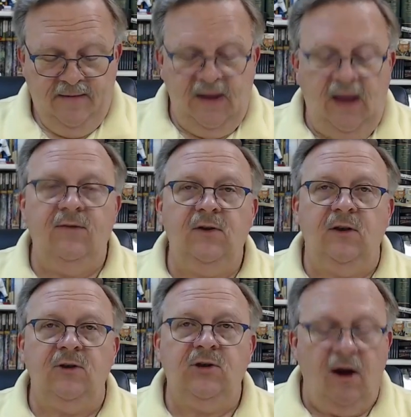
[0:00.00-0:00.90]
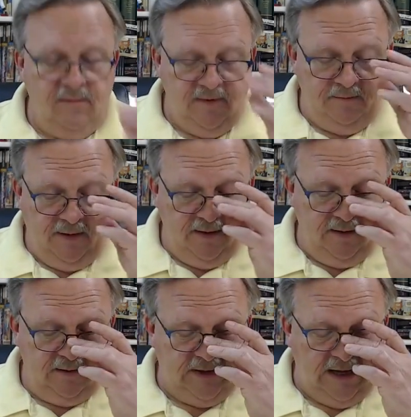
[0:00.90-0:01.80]
David could charm the
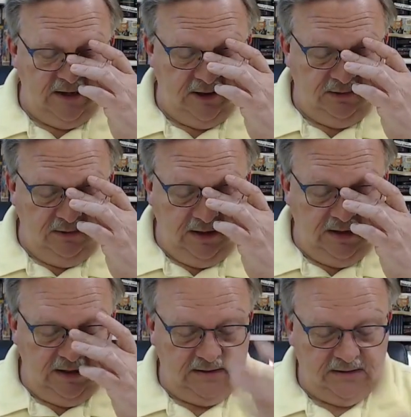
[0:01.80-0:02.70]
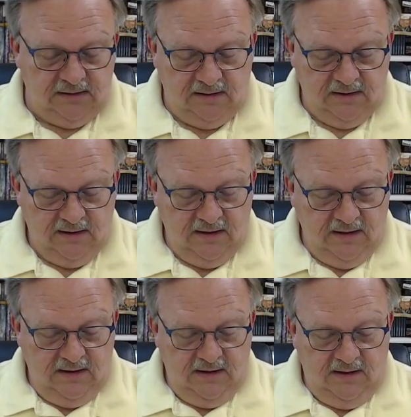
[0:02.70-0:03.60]
birds out of the trees, and
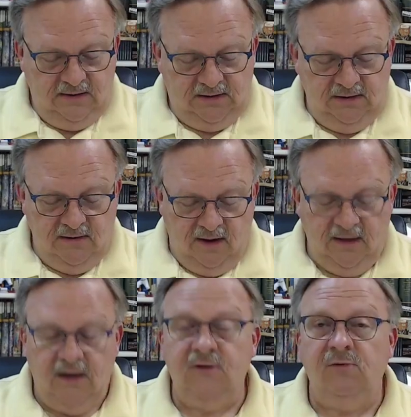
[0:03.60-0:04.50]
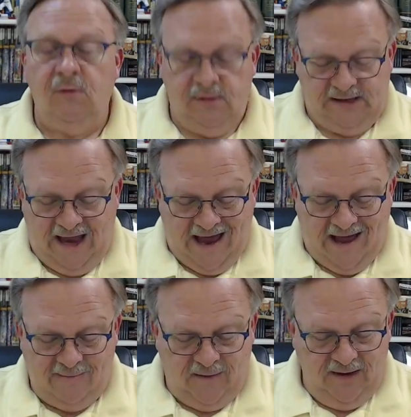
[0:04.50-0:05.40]
soon all Israel was
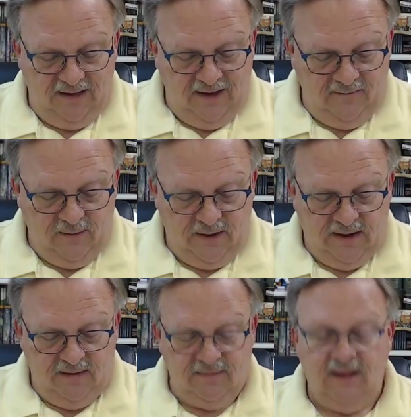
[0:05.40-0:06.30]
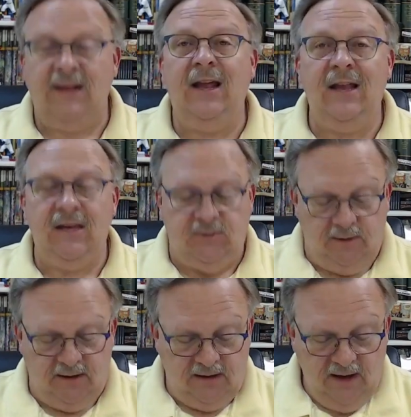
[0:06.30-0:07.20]
half in love with him. The ladies
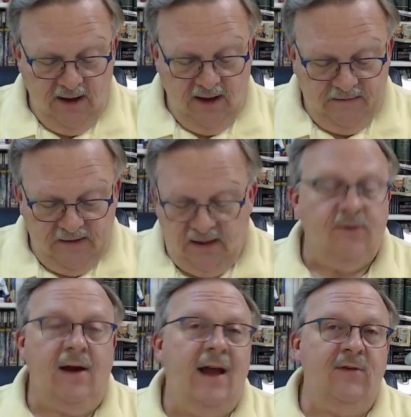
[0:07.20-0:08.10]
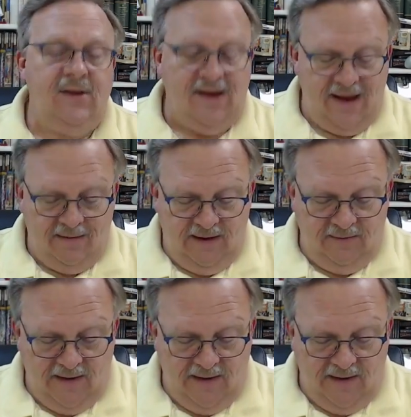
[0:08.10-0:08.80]
would dither every time he